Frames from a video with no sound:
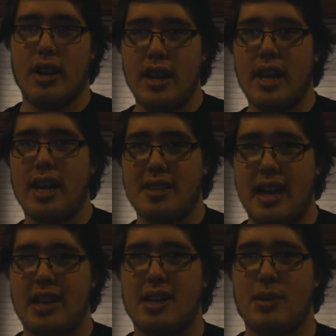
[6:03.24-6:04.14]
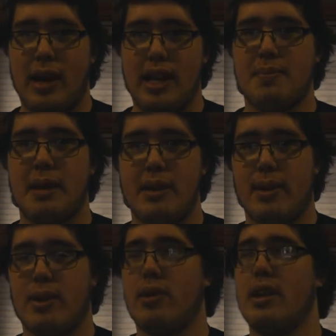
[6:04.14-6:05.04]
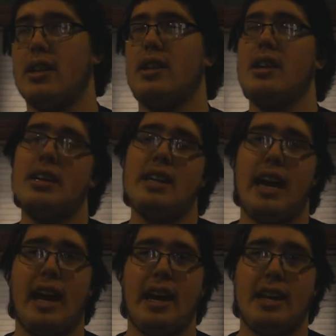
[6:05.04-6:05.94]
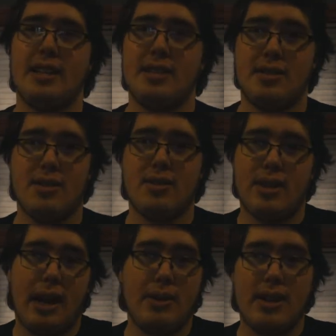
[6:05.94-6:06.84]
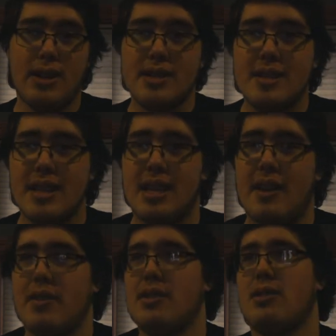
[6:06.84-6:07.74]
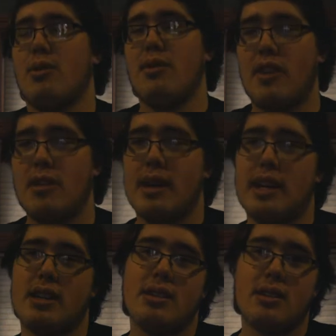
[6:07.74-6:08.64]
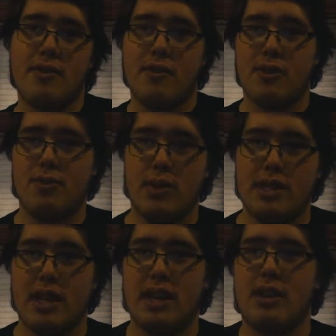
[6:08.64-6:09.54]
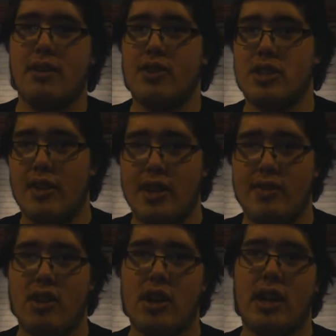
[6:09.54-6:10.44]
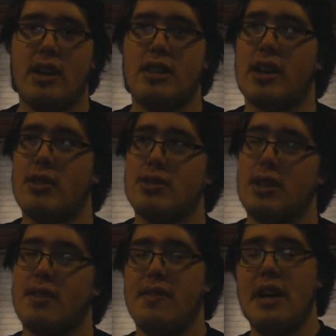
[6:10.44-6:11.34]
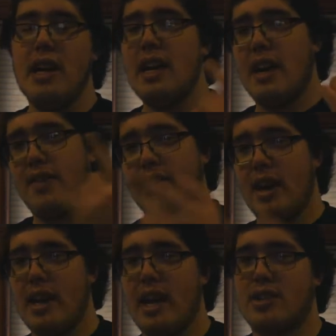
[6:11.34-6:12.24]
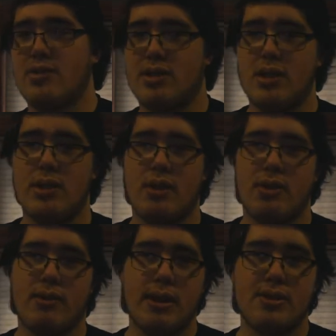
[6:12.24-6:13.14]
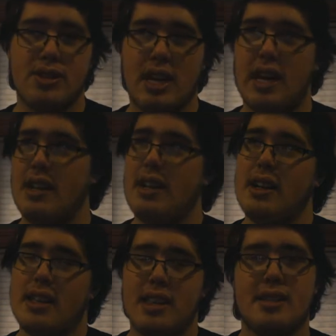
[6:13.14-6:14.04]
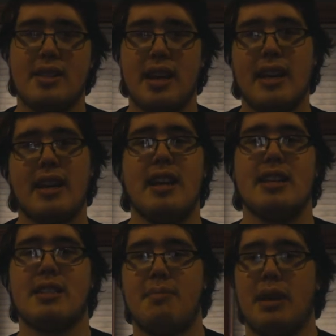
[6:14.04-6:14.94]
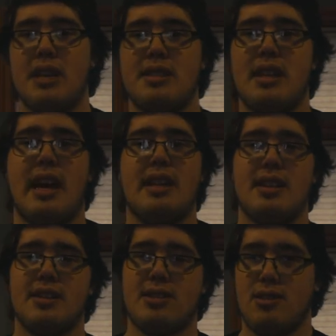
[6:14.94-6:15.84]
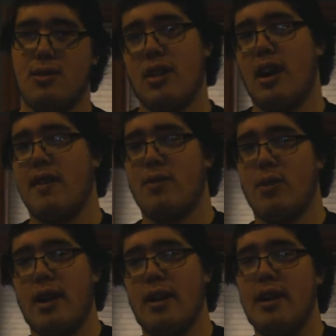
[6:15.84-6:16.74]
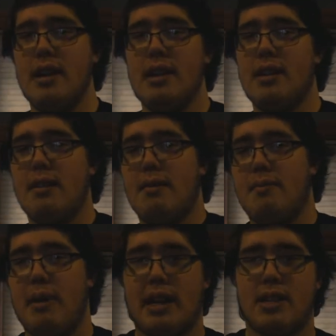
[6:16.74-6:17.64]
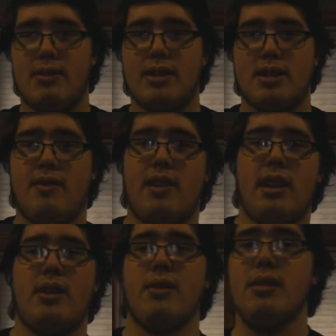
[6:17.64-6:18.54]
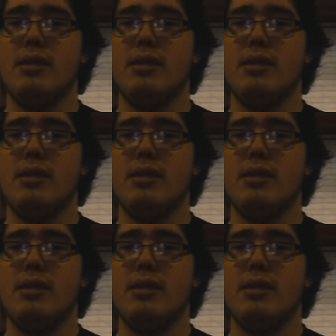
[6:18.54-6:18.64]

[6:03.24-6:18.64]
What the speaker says: hearing it, exactly the way it's being recorded. And so that way you can see the difference. The Rode video mic, good for, once again, good for stuff like vlogging and on the go stuff. If you've got an actual studio or a real set, this thing is a beast and does do a lot for you. Back to the rest of the video.